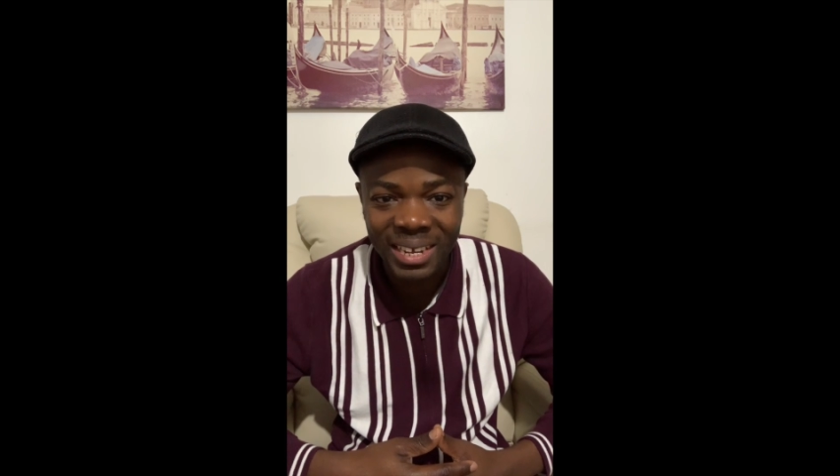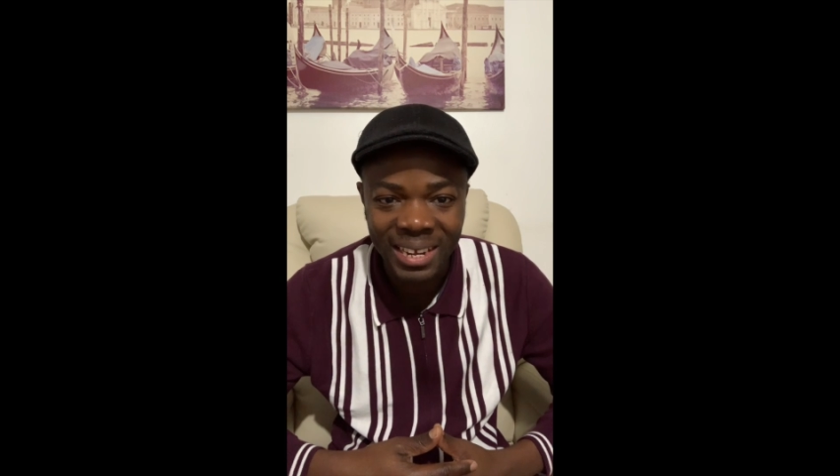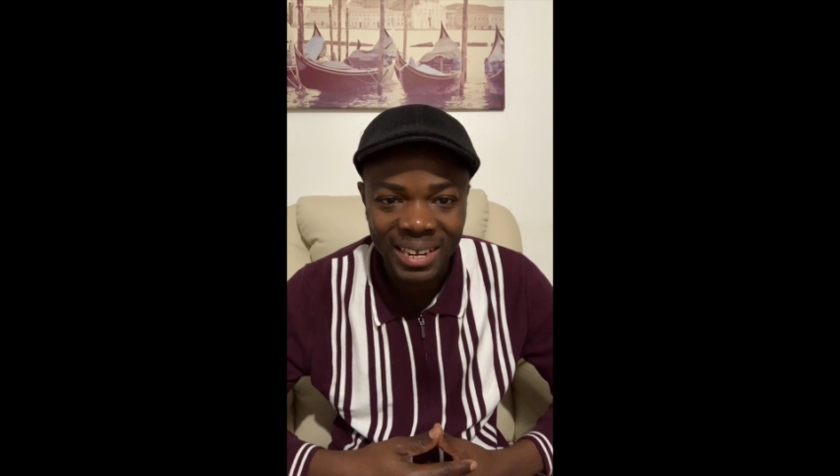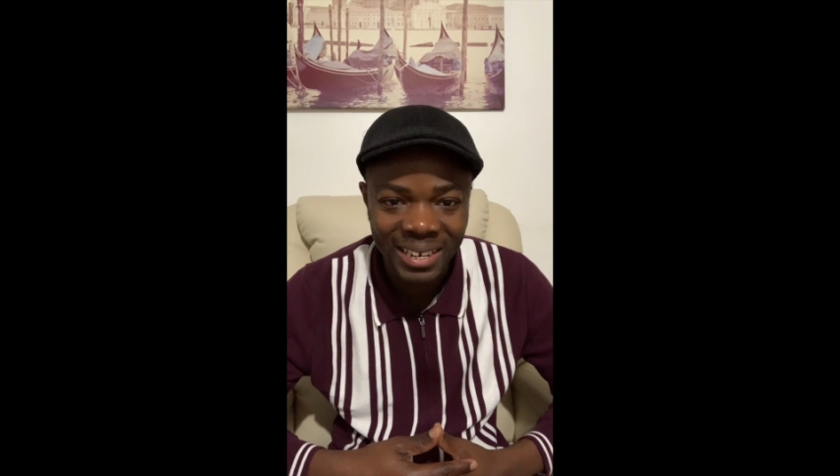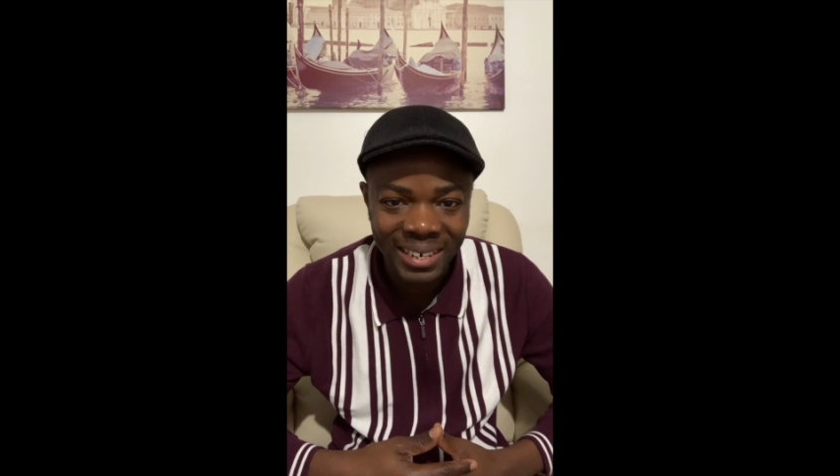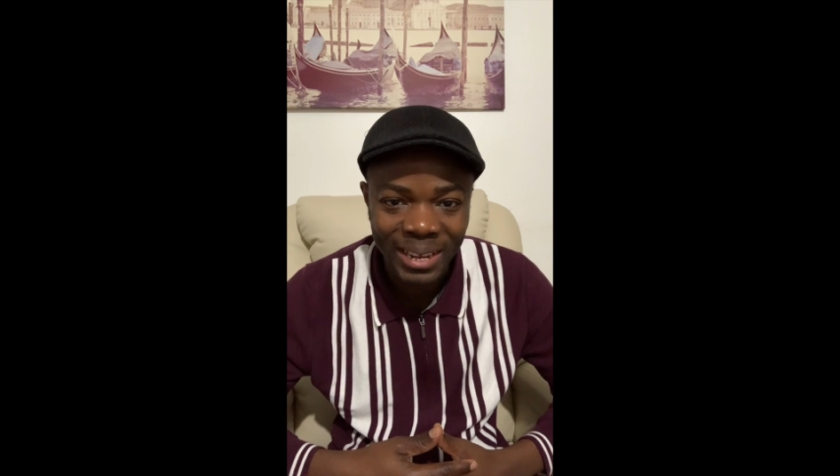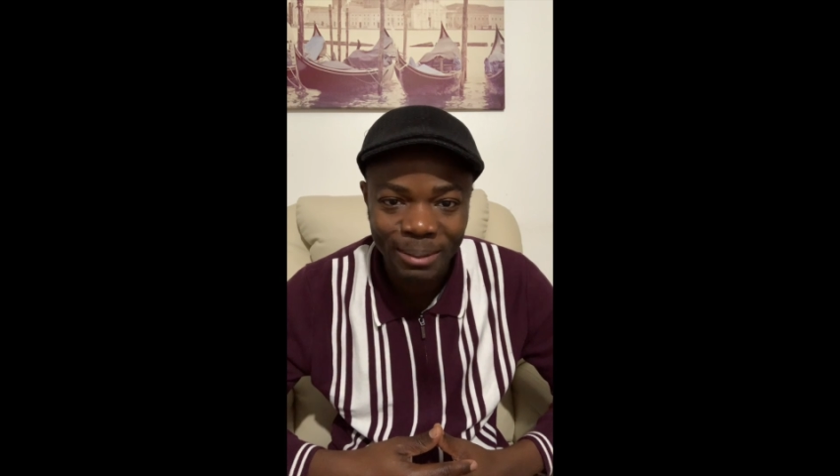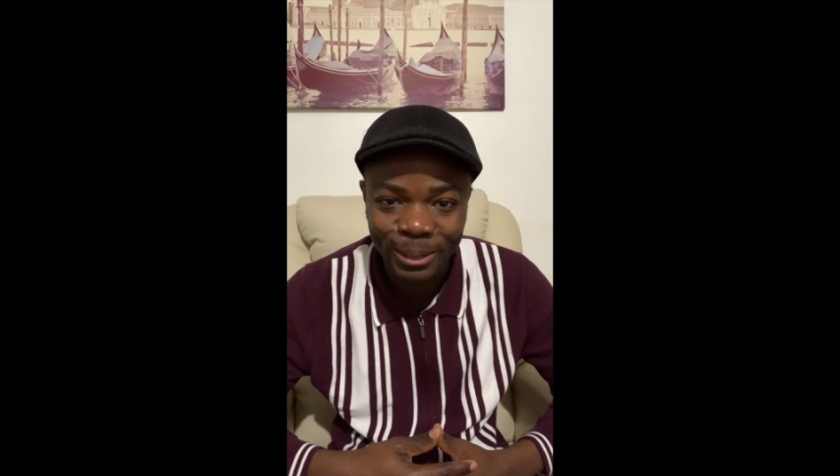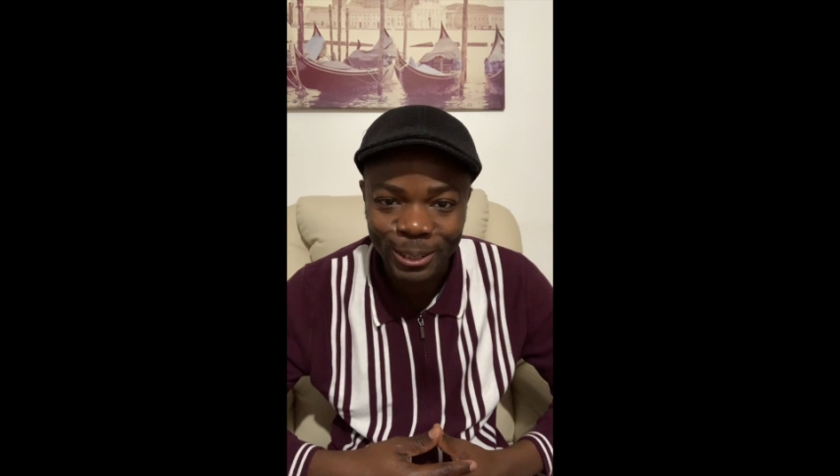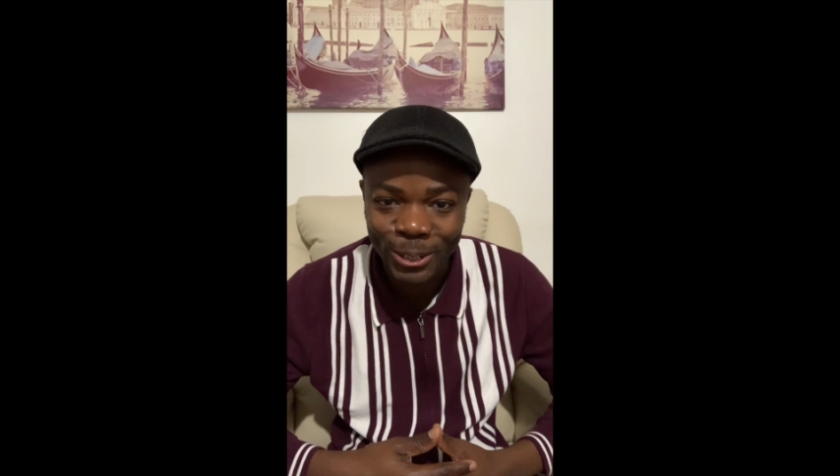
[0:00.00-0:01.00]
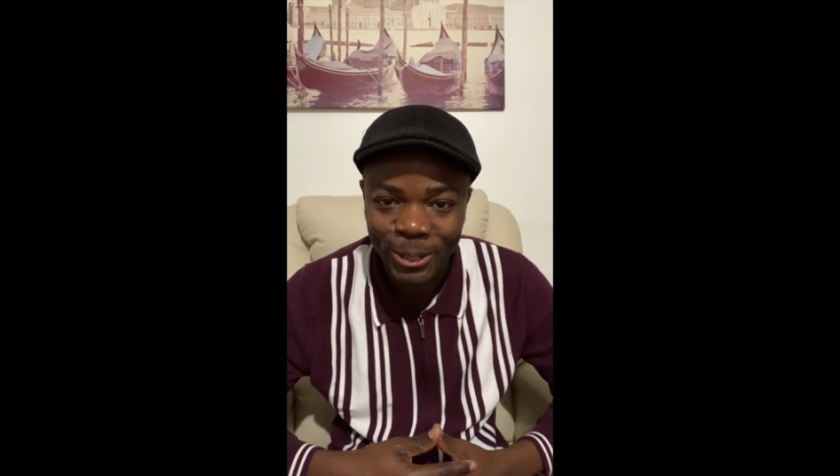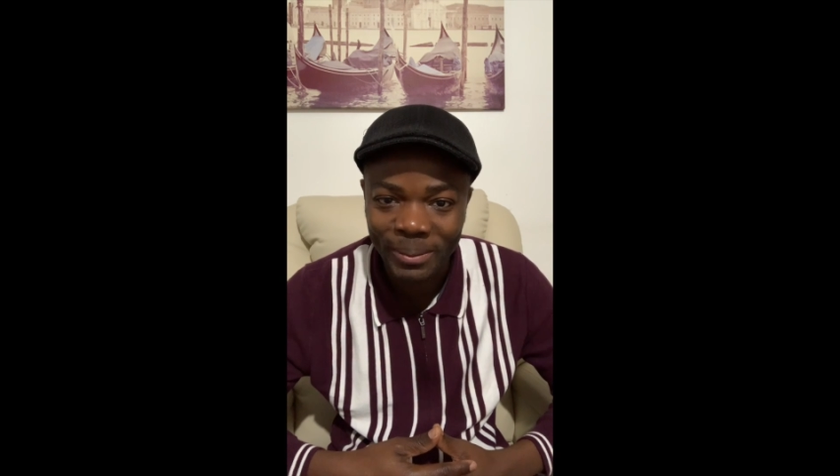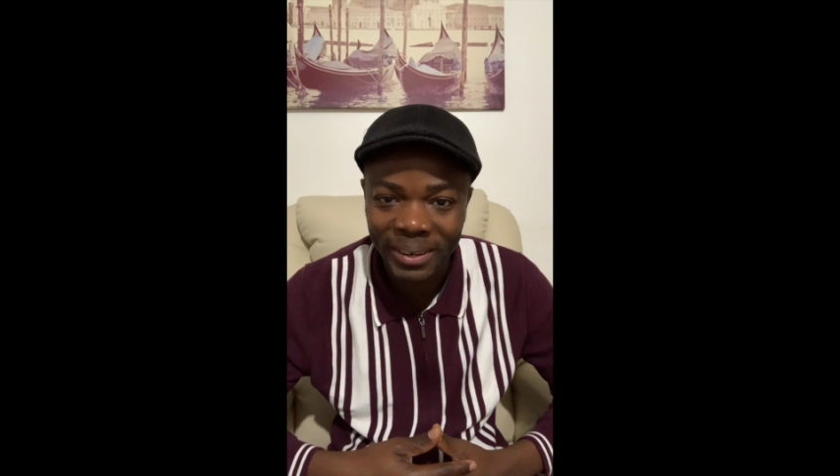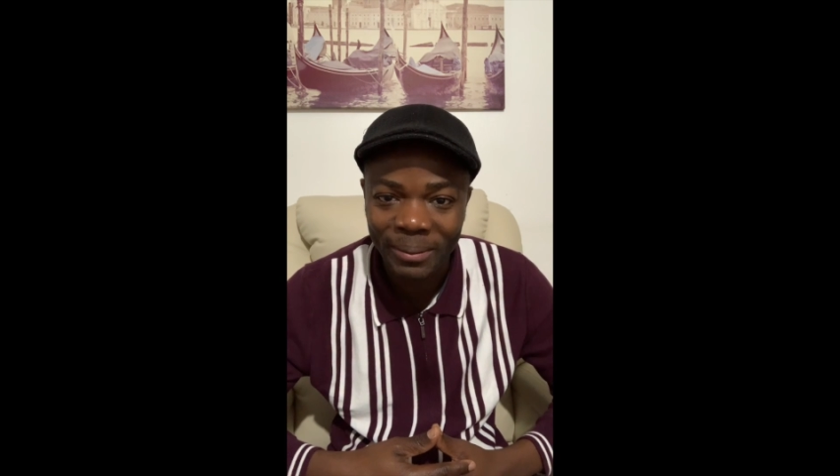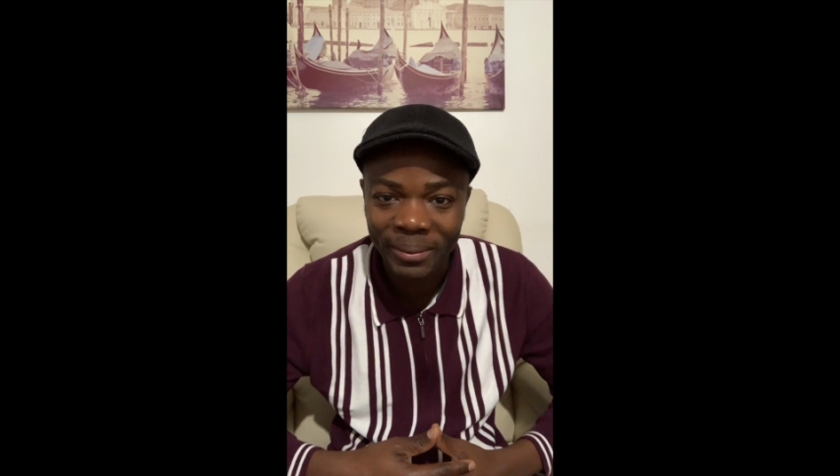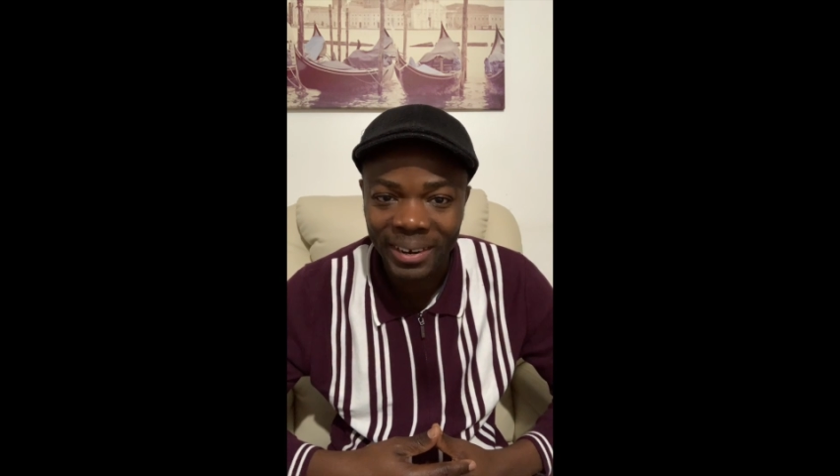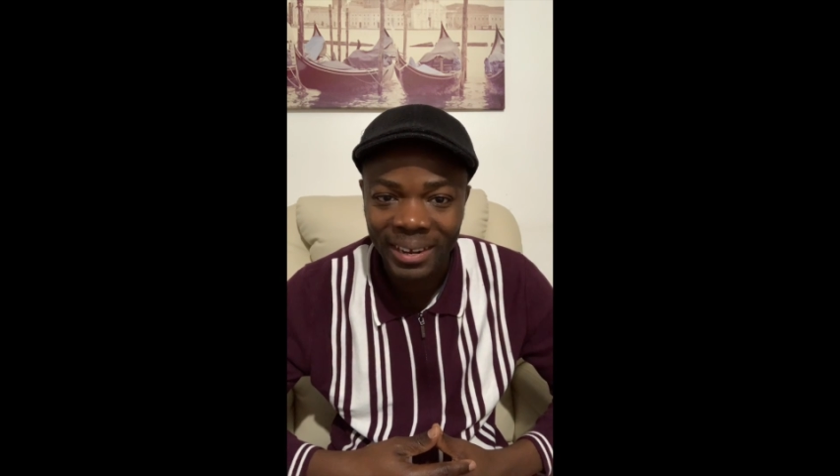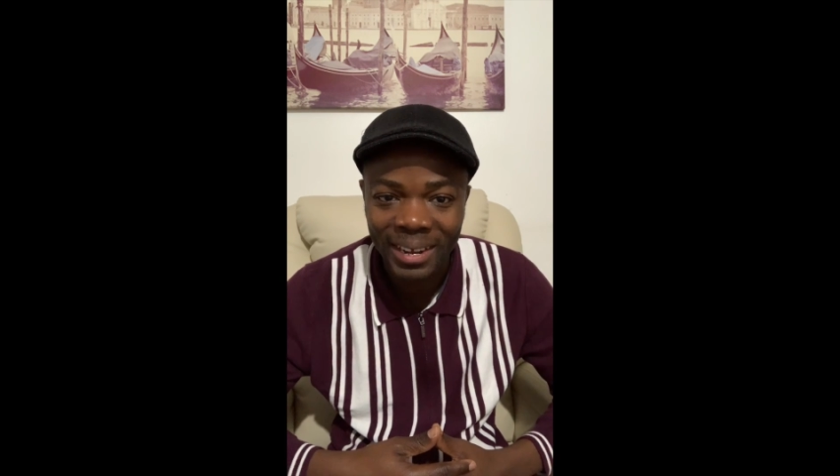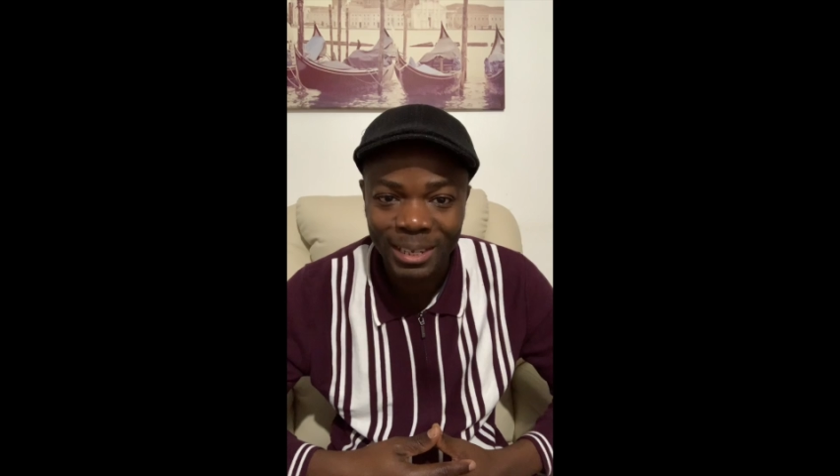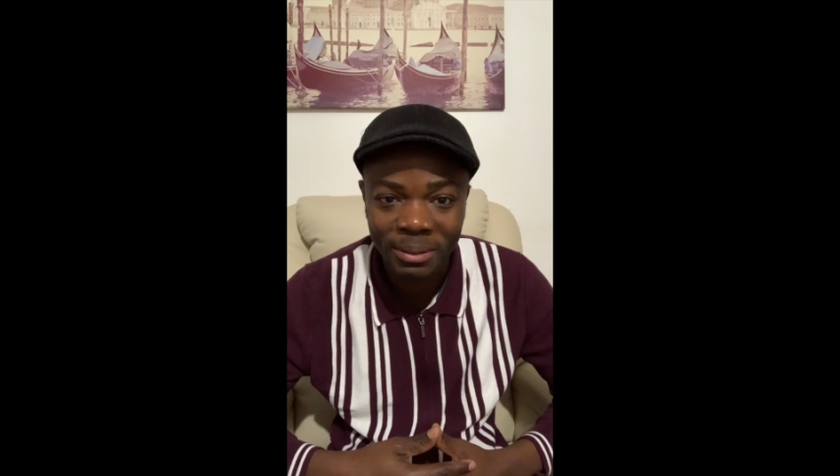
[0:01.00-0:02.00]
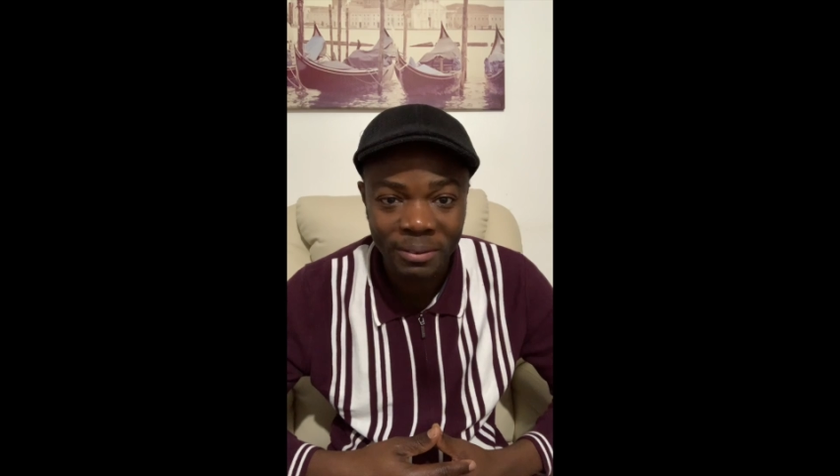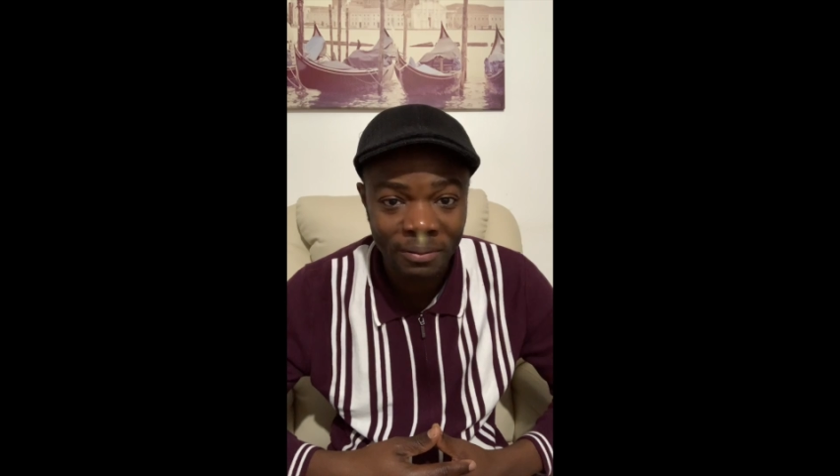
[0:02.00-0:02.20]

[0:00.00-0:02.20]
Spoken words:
in a museum in America has been